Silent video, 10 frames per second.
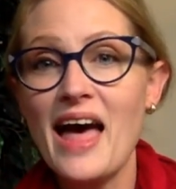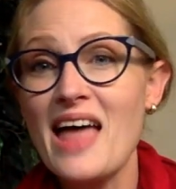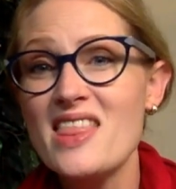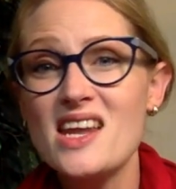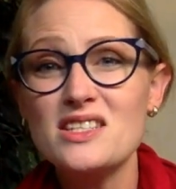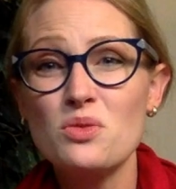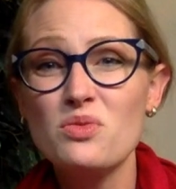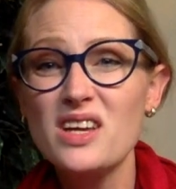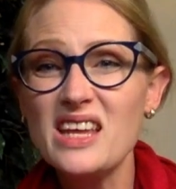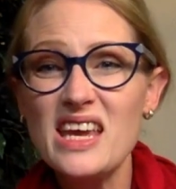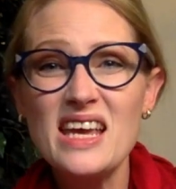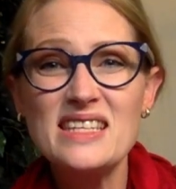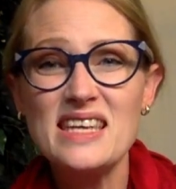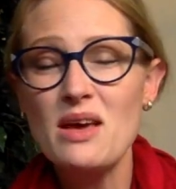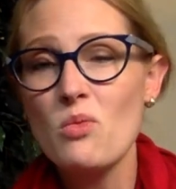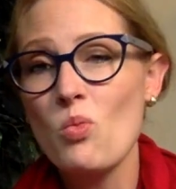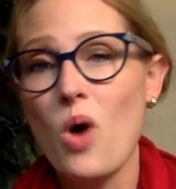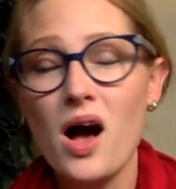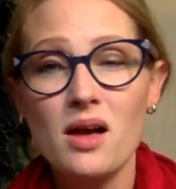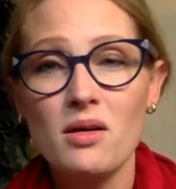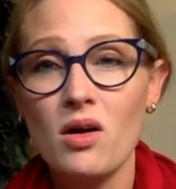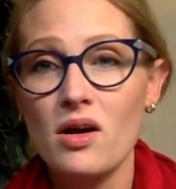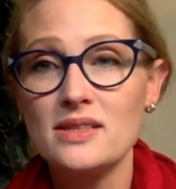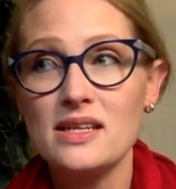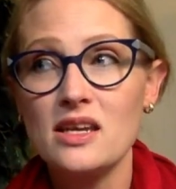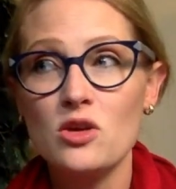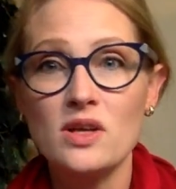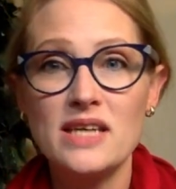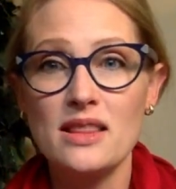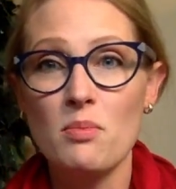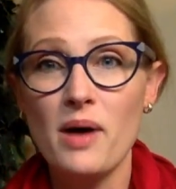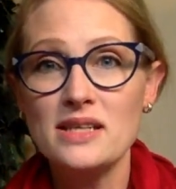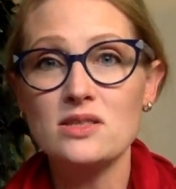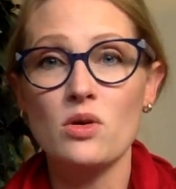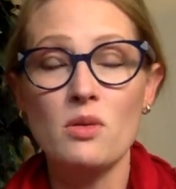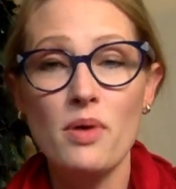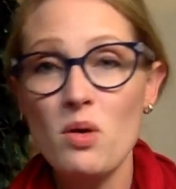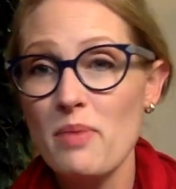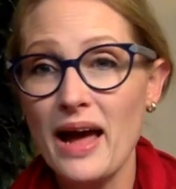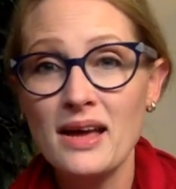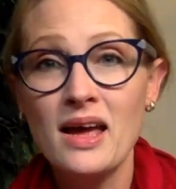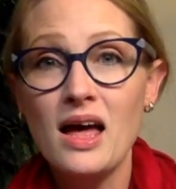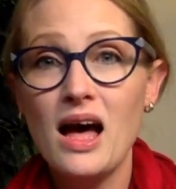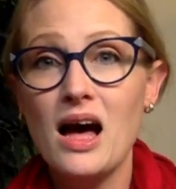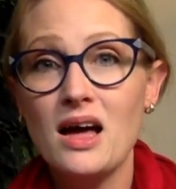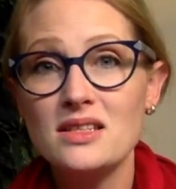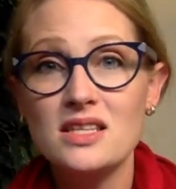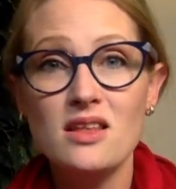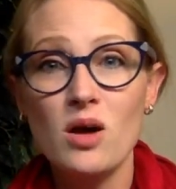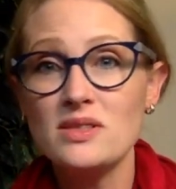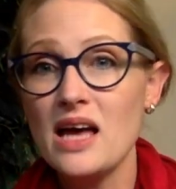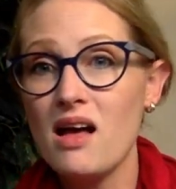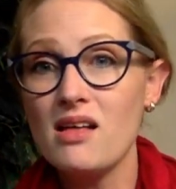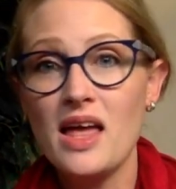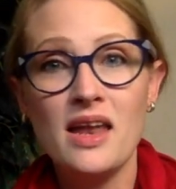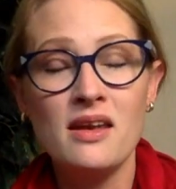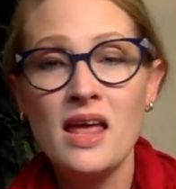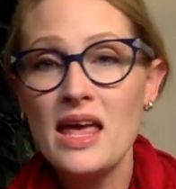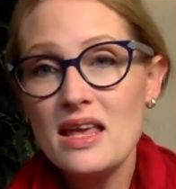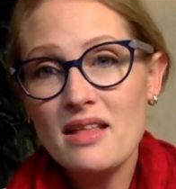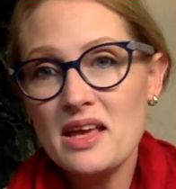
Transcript: And then it's a really easy walk, or you can take the bus or the boat back to the hotel, and you